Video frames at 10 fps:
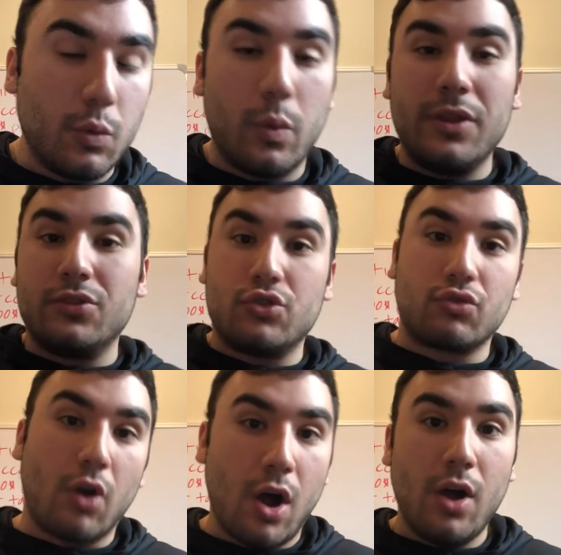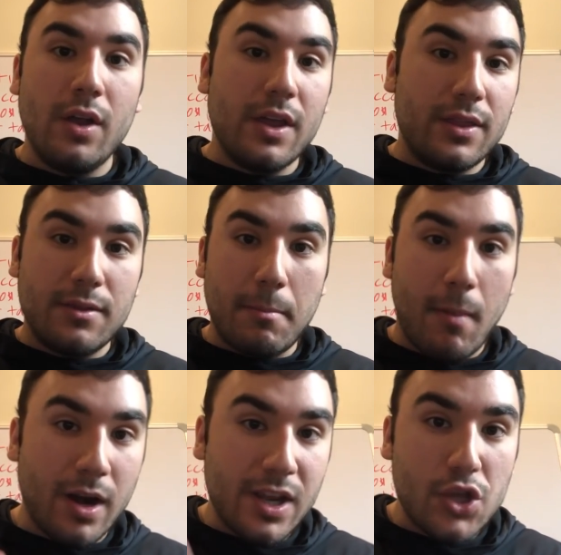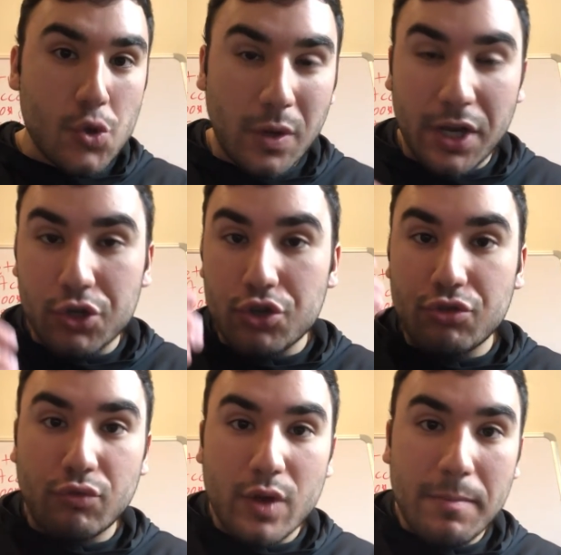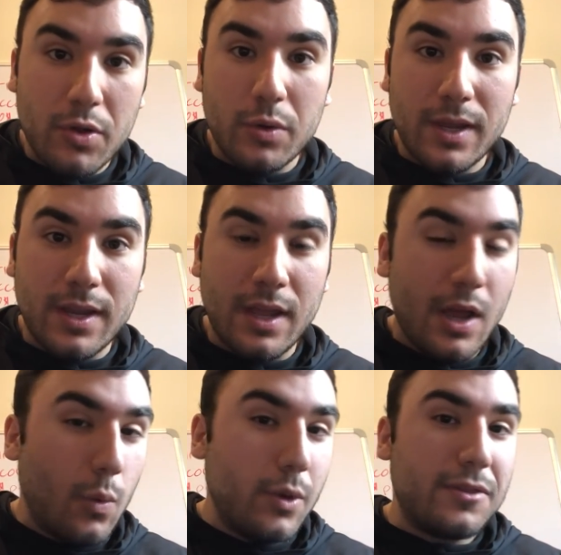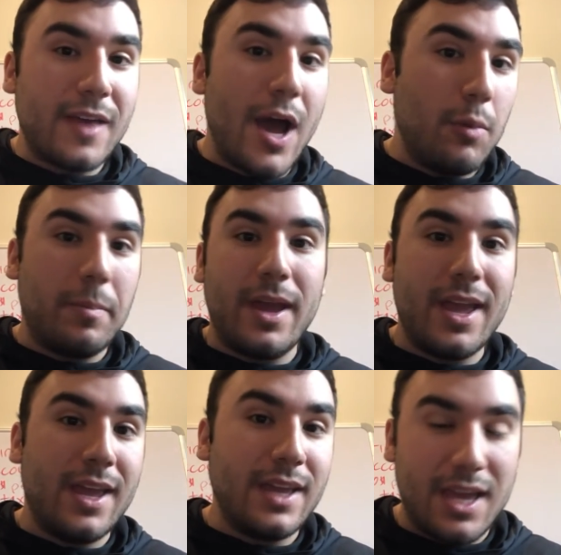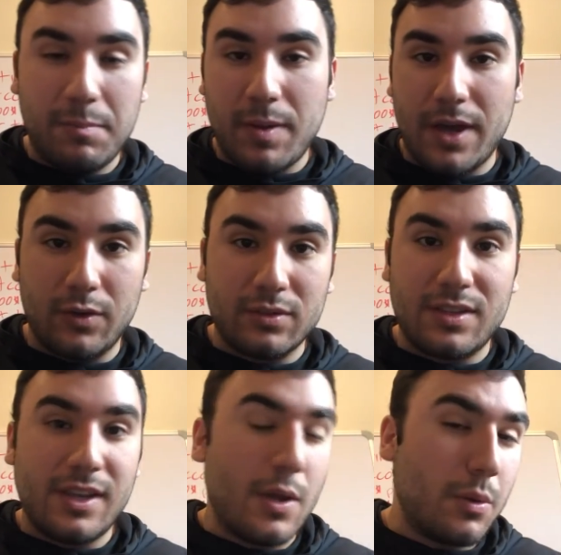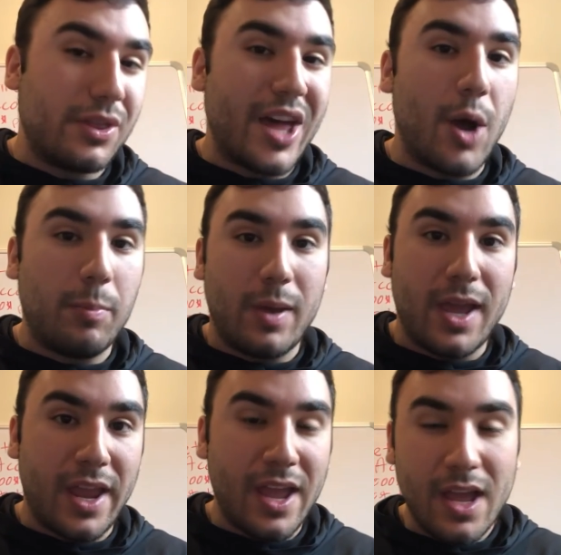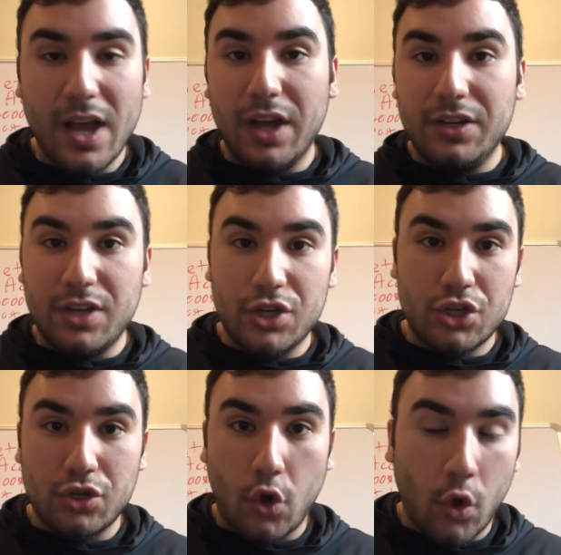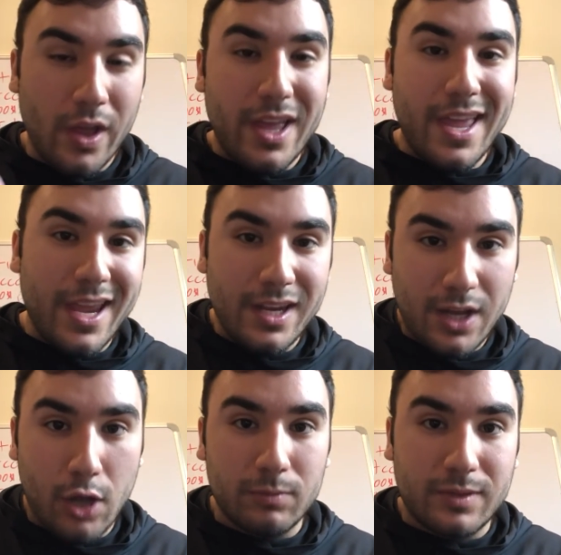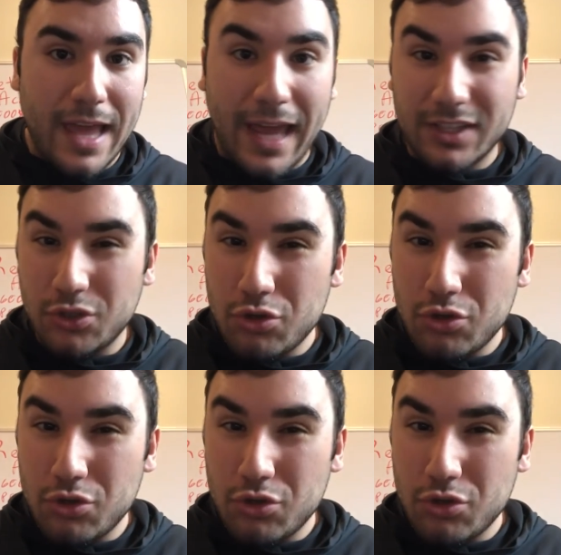withdraw the money you contributed without paying a penalty and without paying additional income tax.